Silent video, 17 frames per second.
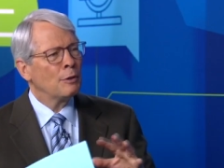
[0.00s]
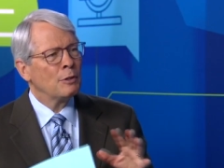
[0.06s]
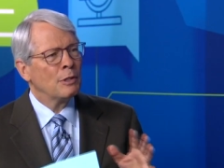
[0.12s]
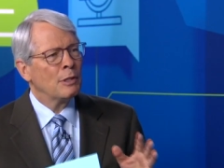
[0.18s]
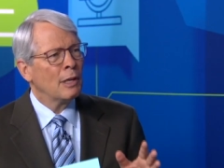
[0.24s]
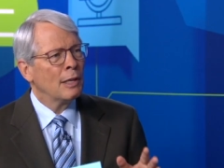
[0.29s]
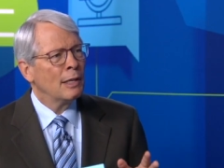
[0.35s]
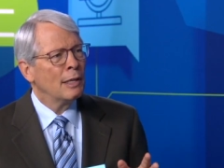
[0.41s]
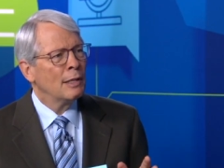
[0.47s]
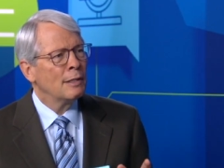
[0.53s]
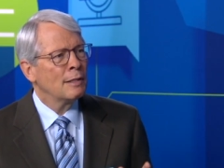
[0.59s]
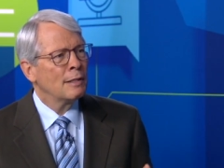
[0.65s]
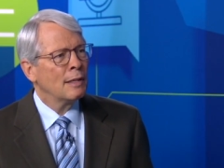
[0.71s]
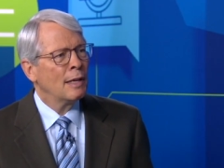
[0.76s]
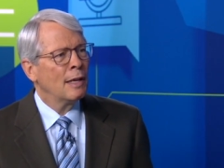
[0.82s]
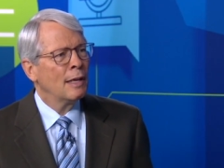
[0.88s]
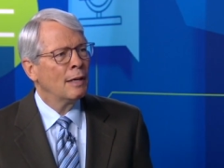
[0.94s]
studies
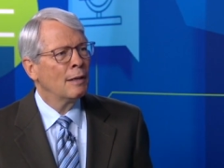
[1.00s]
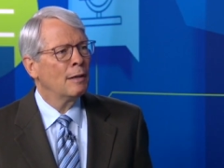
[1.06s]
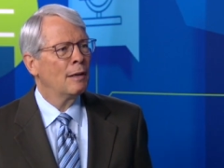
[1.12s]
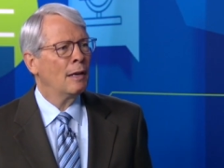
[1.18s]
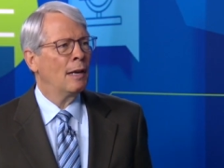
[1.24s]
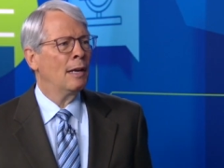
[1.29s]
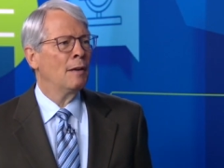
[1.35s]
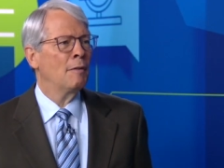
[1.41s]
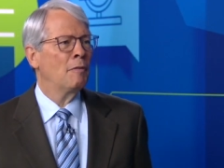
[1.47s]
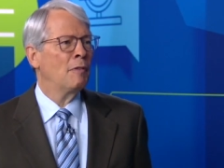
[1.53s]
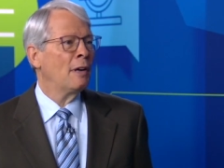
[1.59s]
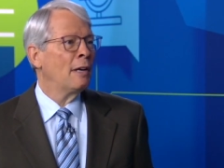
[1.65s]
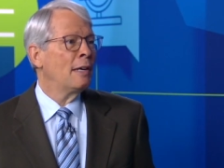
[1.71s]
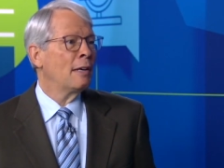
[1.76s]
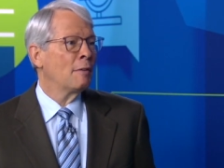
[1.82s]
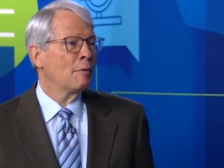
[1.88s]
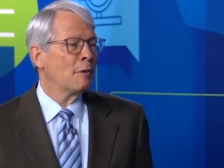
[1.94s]
and
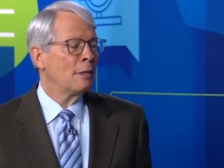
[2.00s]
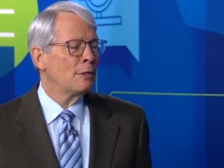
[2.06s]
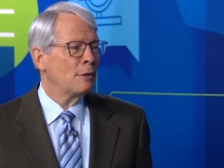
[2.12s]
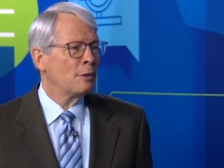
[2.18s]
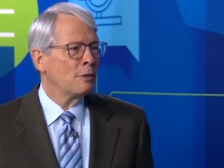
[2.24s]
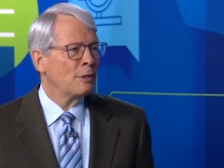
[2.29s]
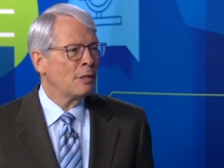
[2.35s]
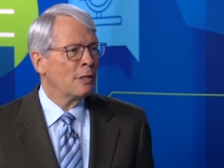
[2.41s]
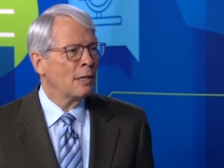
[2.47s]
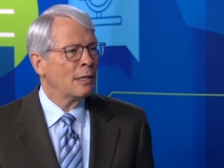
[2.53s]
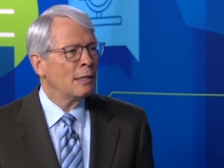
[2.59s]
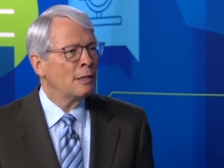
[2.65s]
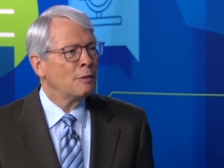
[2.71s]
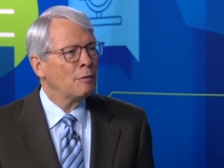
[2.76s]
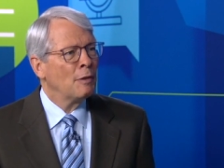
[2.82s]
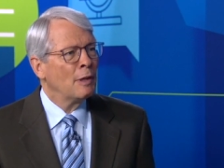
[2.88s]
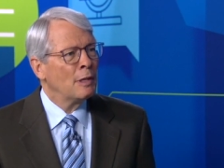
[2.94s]
funding of research
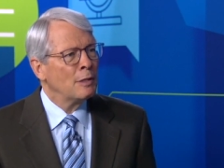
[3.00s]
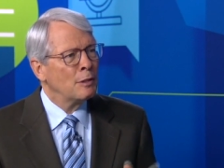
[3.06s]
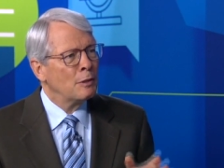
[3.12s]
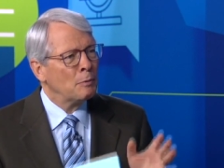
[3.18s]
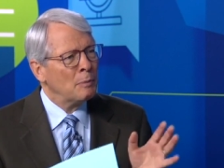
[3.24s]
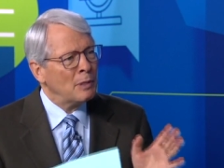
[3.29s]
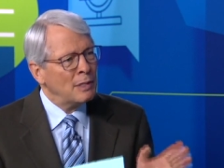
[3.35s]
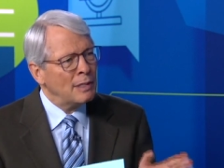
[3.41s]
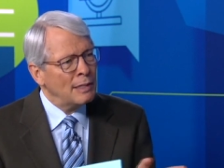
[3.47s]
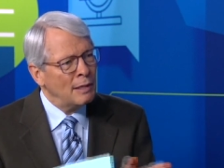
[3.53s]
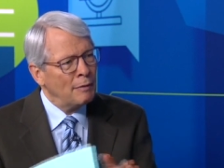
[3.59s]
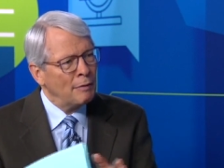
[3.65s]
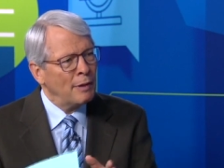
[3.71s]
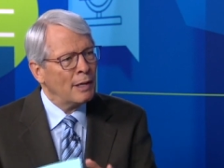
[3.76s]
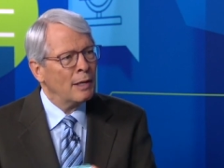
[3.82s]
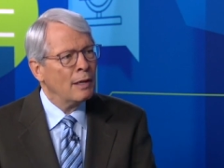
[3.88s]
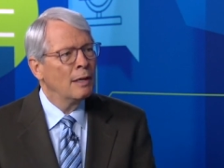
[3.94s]
studies funds
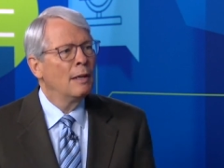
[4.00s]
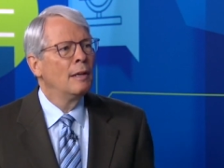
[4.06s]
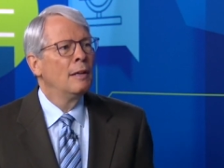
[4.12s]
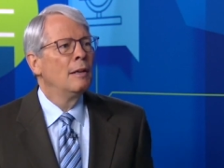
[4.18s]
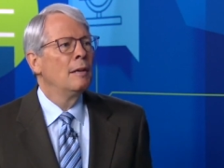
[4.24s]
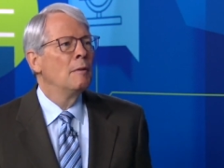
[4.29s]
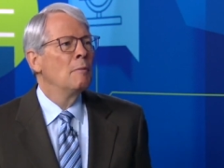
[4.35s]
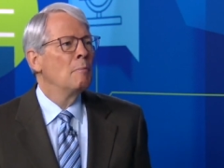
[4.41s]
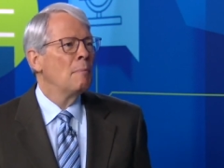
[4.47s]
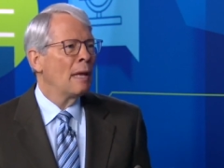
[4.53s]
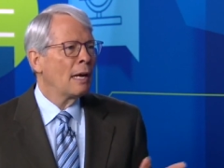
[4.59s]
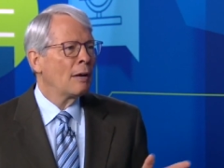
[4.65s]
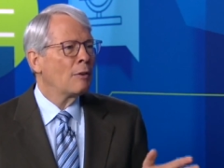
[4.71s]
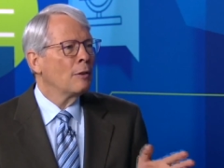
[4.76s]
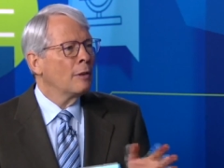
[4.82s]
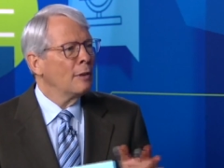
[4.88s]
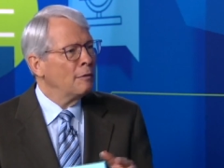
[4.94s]
specific
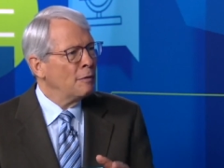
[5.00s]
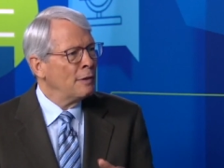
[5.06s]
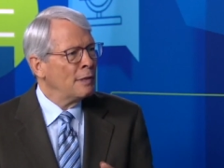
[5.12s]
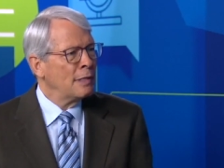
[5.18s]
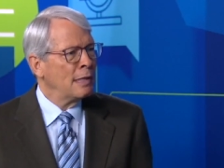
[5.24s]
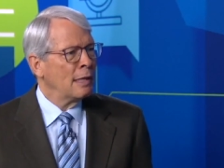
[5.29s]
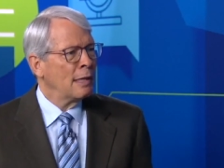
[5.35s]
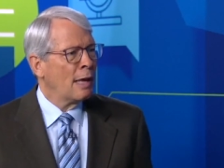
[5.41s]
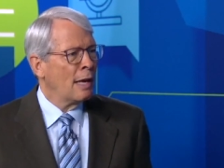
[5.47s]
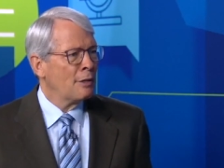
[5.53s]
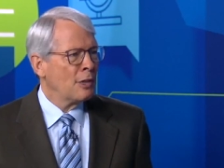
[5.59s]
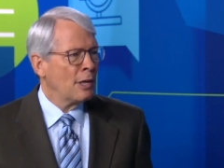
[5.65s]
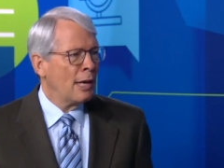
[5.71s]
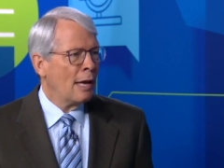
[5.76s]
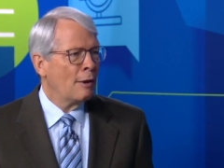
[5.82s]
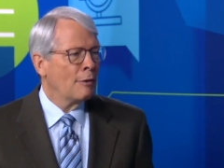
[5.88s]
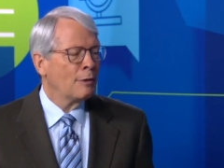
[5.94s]
medical and
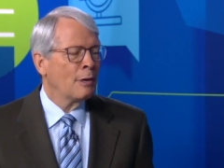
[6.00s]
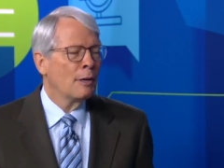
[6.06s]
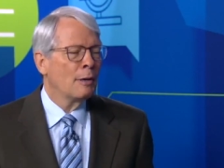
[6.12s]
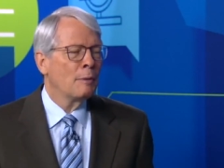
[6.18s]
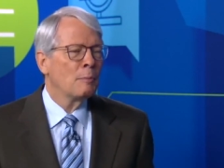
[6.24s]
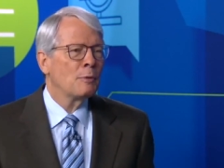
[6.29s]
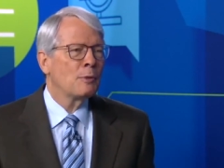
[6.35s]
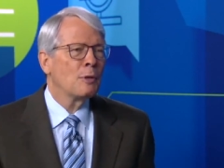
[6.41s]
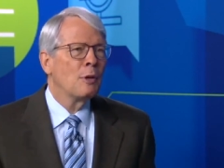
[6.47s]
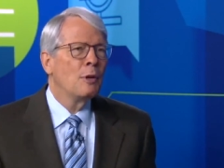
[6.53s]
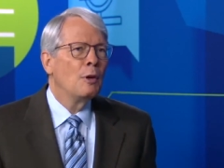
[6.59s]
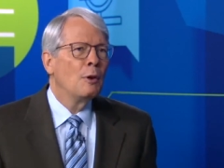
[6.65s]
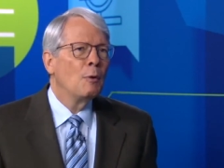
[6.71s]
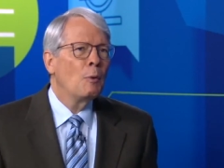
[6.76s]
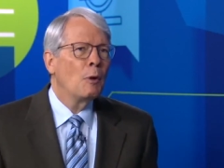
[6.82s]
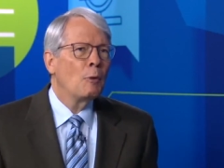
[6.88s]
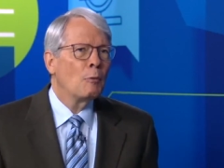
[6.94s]
physiologic outcomes.
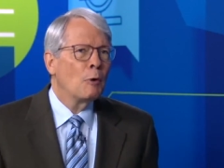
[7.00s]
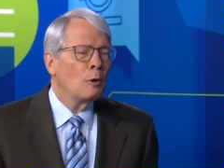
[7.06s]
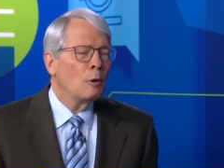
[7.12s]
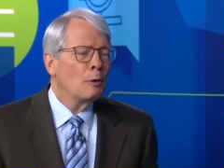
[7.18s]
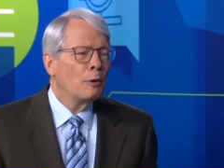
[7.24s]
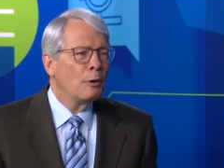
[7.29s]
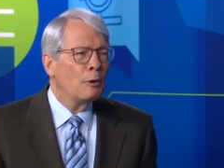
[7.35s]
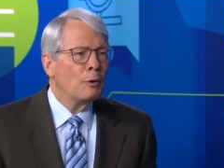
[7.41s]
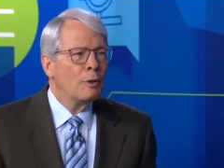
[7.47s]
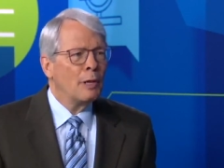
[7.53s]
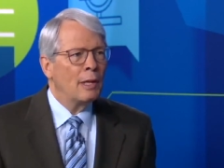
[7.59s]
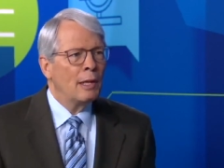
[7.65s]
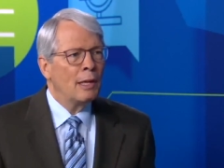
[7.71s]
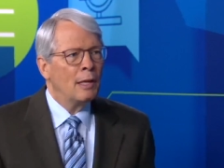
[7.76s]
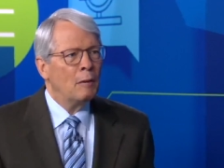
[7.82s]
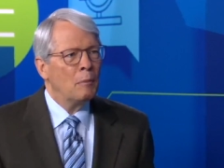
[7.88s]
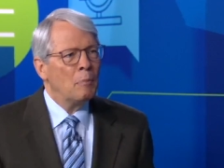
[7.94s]
What role do you
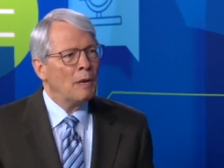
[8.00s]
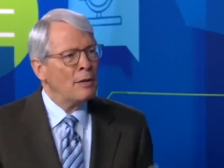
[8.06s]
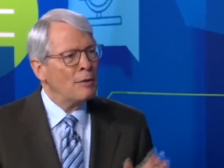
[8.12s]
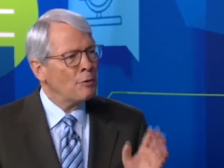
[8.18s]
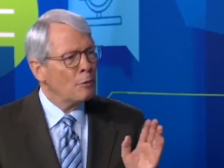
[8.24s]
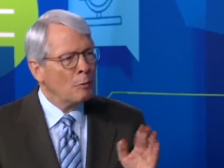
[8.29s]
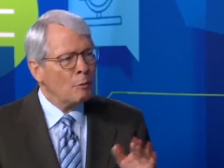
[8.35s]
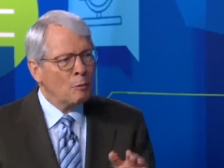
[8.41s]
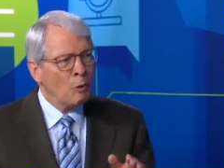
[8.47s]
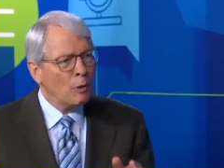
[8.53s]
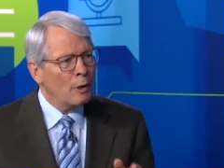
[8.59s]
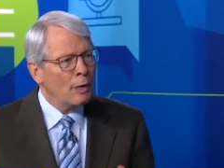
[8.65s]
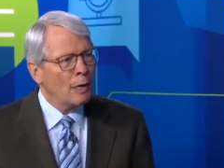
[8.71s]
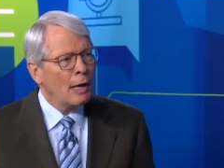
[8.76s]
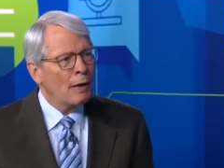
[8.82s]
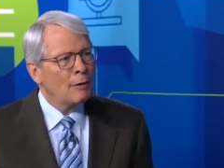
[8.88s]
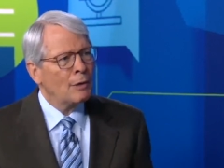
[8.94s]
think
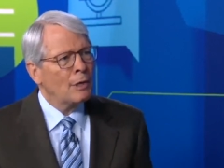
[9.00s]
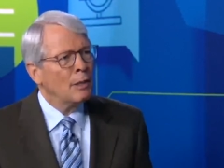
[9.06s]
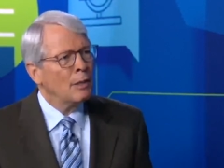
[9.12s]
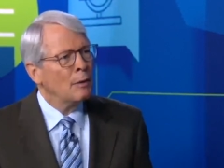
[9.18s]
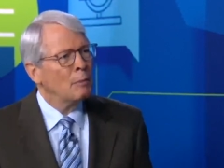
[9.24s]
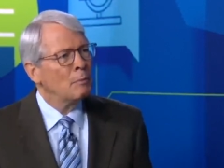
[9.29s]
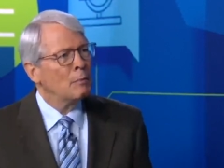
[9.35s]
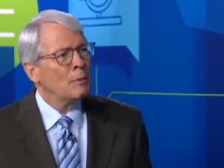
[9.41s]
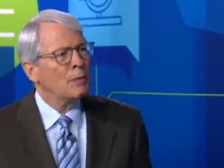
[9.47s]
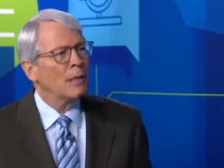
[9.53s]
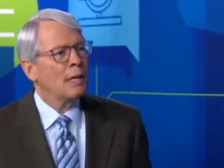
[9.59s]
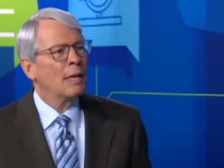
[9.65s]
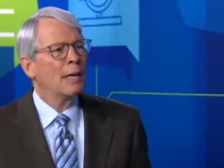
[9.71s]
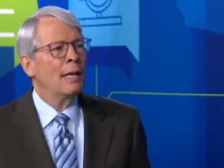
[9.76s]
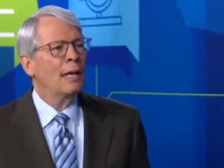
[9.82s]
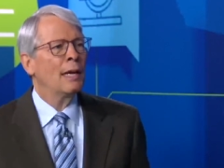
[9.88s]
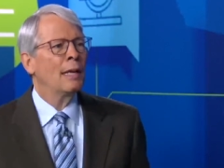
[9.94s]
patient-reported outcomes
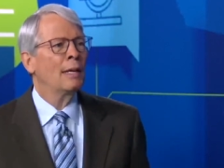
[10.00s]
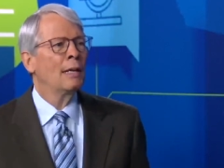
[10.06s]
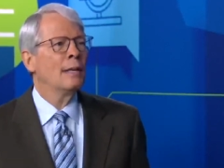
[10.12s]
and